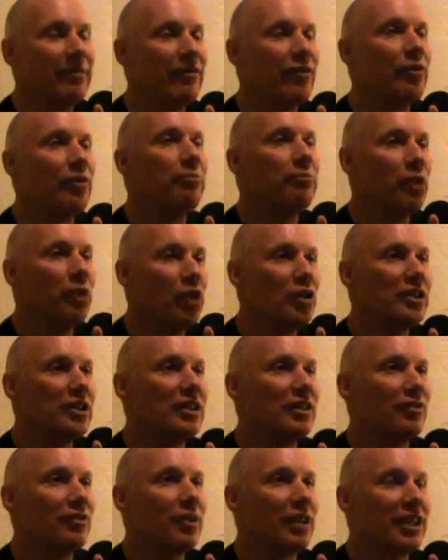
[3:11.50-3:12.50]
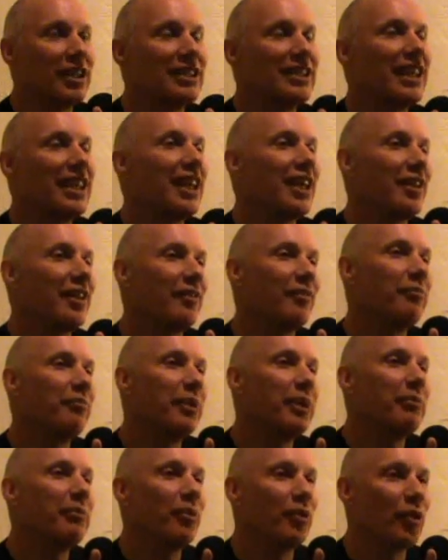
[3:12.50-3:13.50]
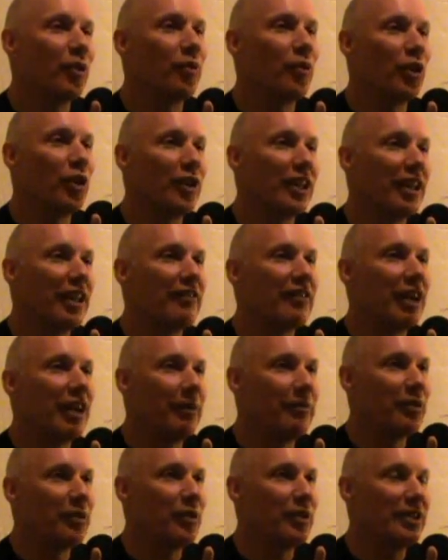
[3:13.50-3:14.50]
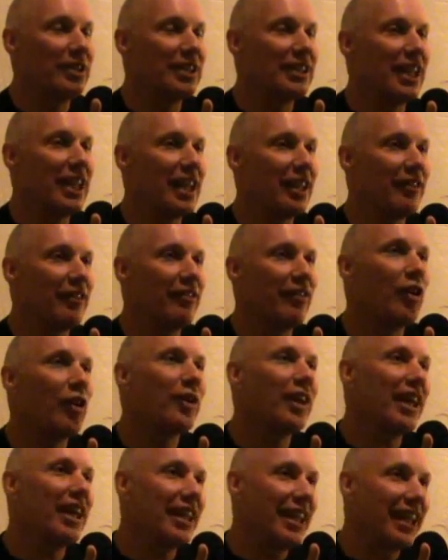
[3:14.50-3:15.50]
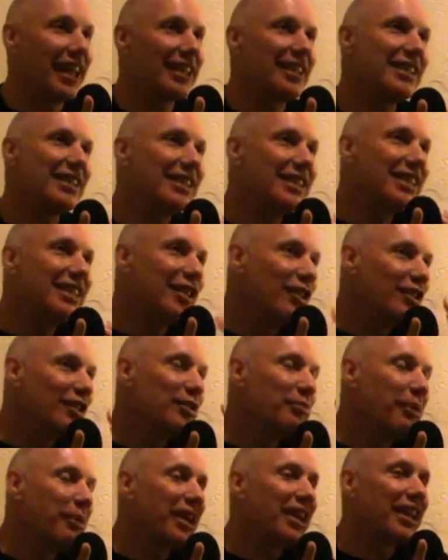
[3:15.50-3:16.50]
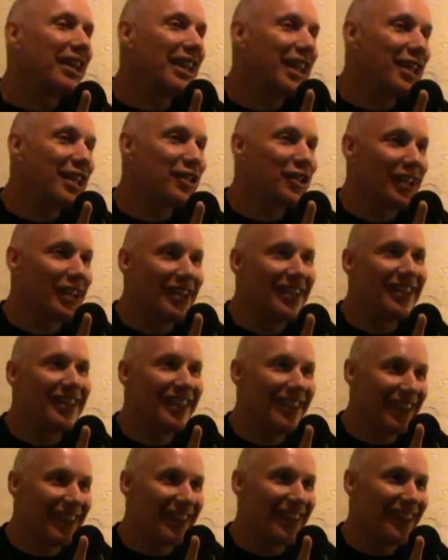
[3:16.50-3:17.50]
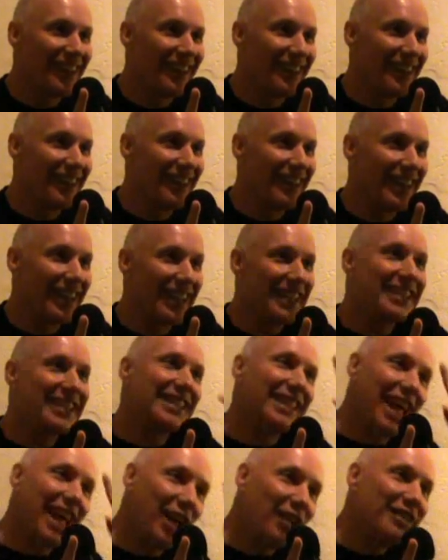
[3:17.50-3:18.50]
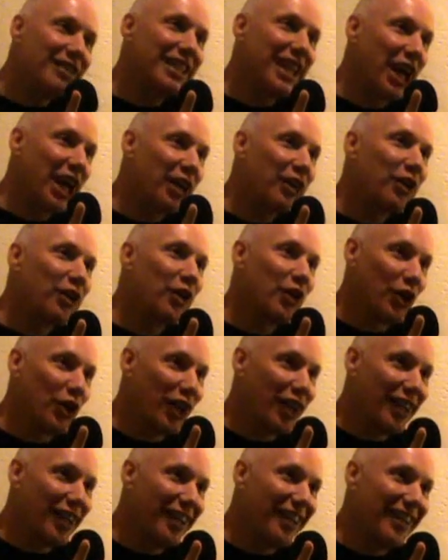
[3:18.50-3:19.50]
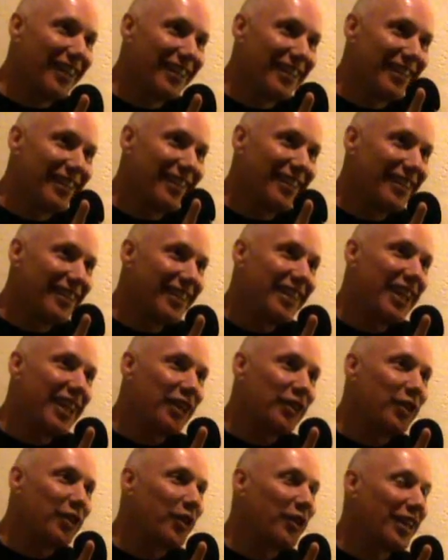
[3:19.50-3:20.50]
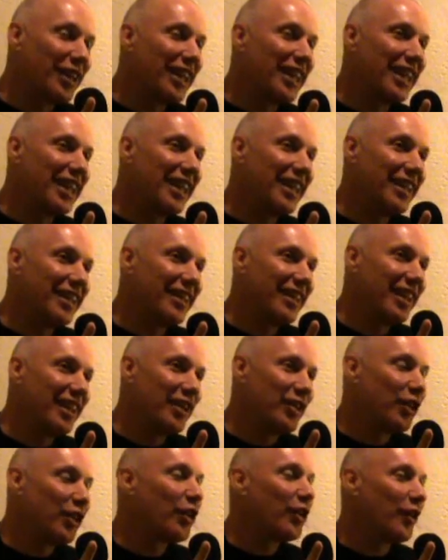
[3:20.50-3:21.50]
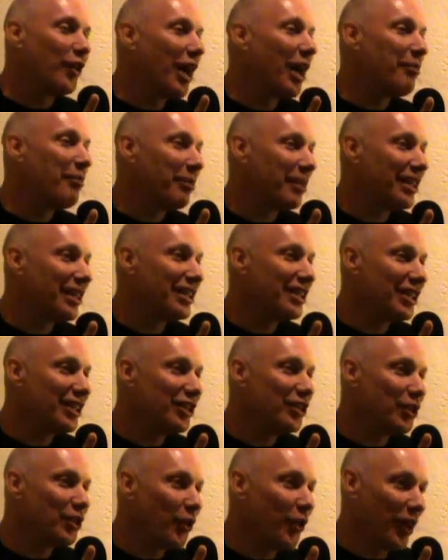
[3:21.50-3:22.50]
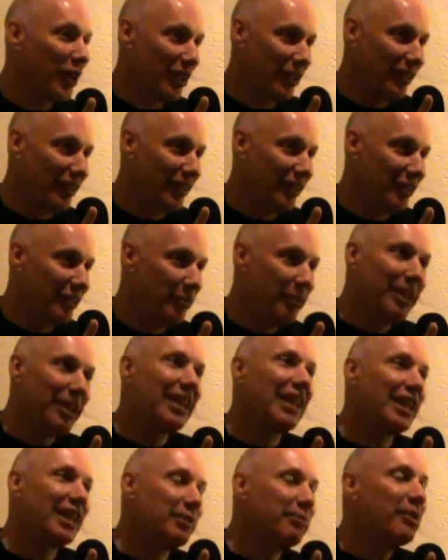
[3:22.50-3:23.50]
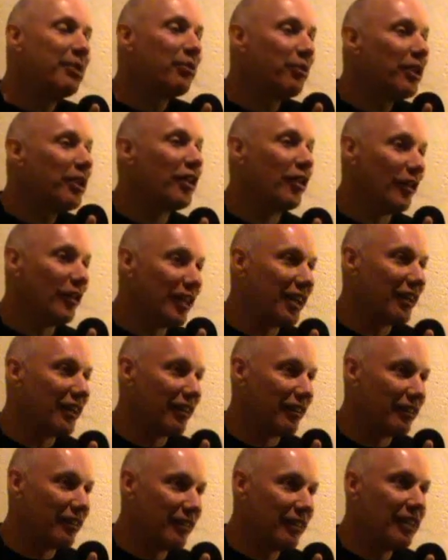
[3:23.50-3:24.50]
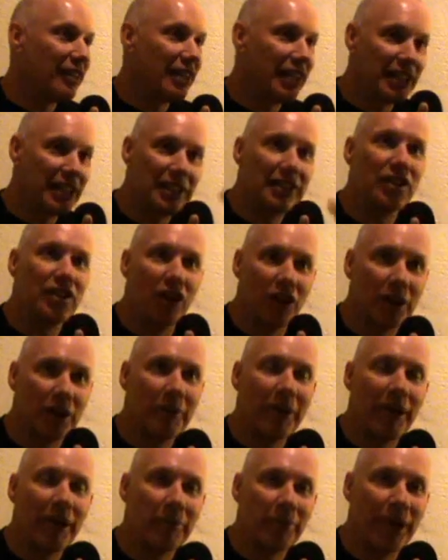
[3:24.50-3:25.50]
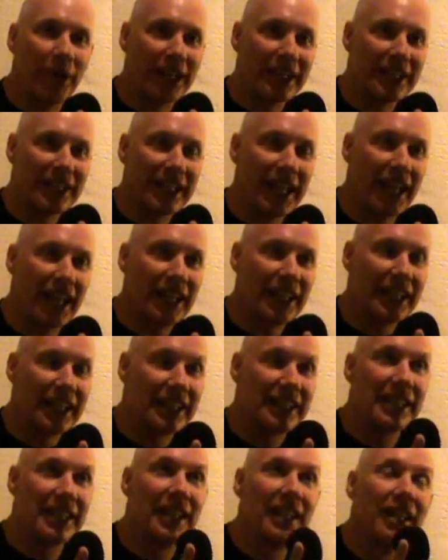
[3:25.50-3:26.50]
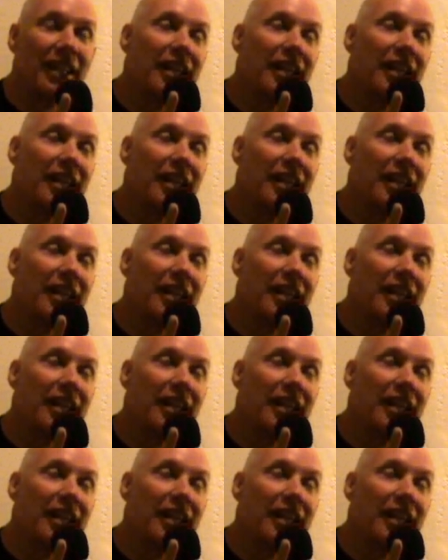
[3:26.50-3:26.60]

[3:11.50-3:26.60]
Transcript: for most, we could say, people in the world, they've come to a state of, okay, that's still speculation. It sounds kind of good, eternity, eternal happiness and joy, but let's be real here. Let's talk about practicalities.